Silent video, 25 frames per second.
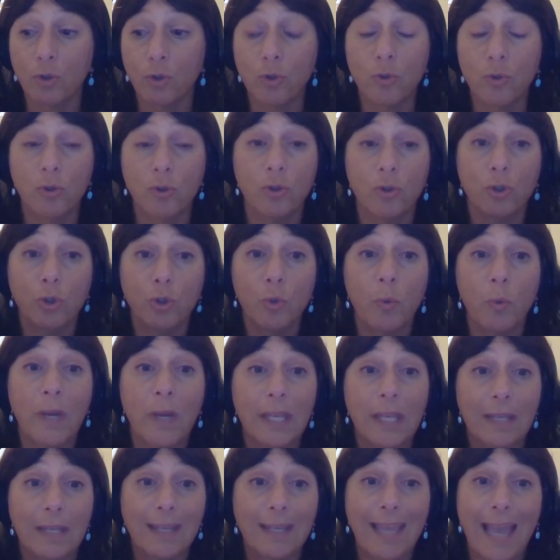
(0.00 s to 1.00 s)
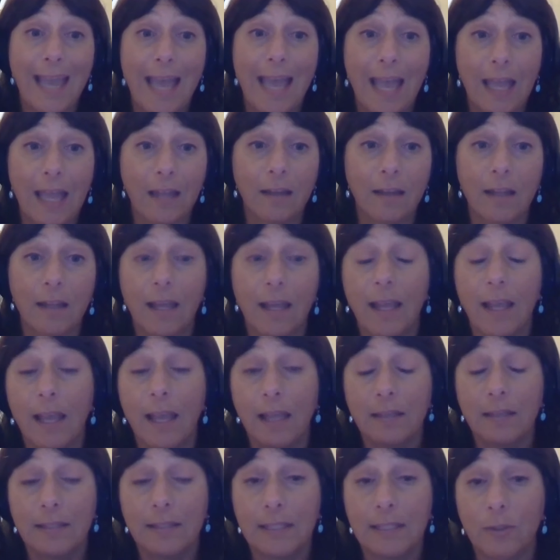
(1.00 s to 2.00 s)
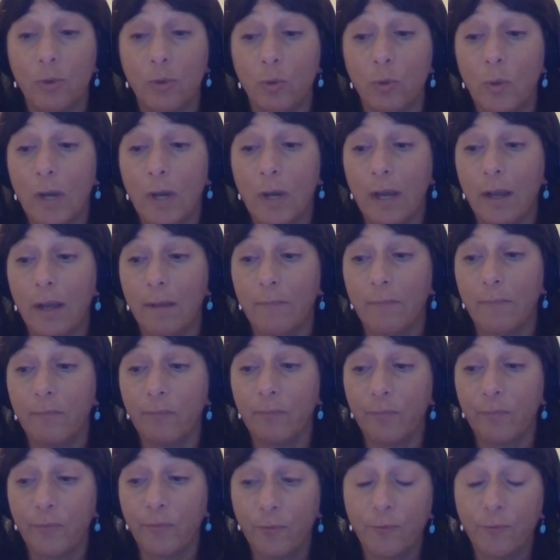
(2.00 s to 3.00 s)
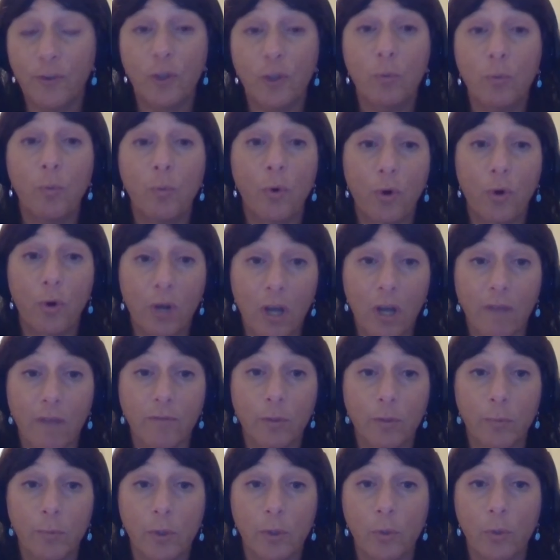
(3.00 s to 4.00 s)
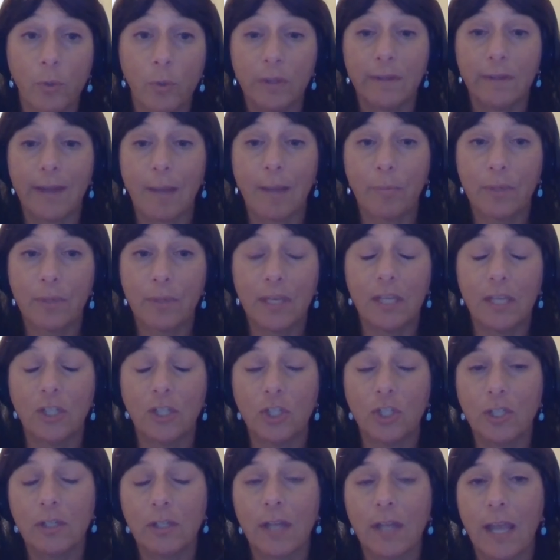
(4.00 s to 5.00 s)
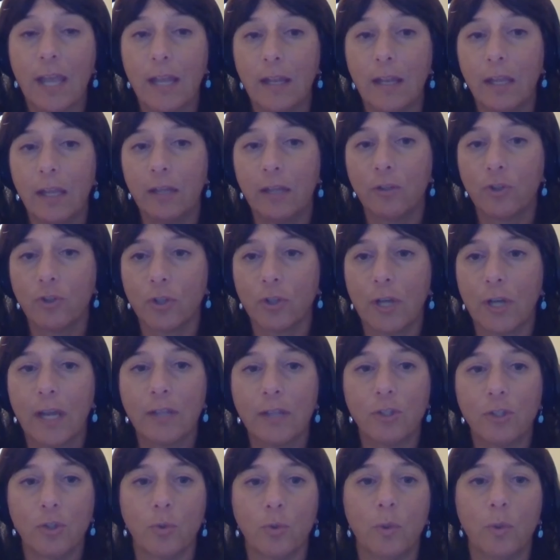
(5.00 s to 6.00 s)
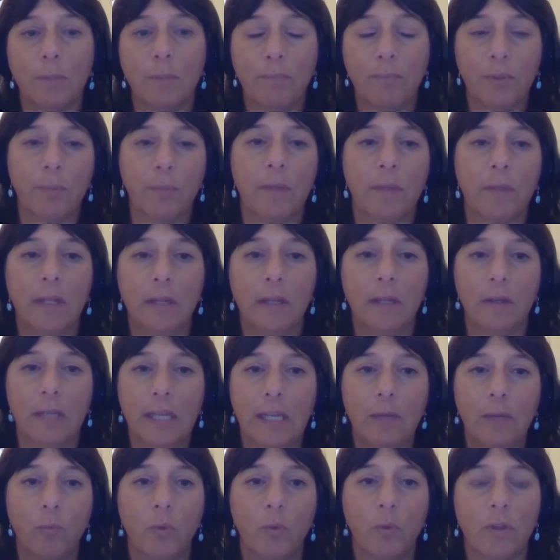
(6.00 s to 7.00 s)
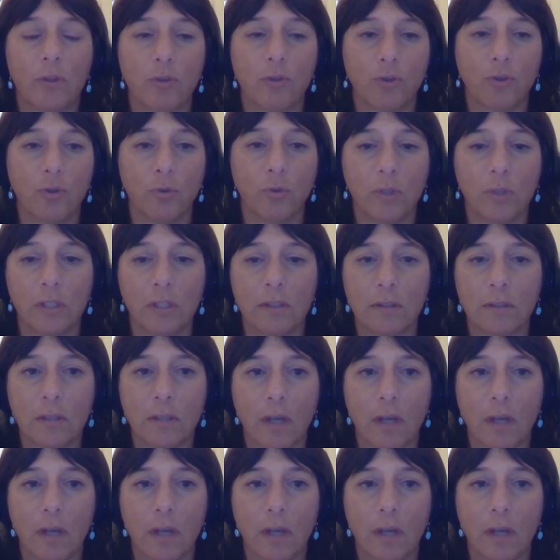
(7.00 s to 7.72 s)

do what you can to um, feel more comfortable with the application and then try to implement it in with your students.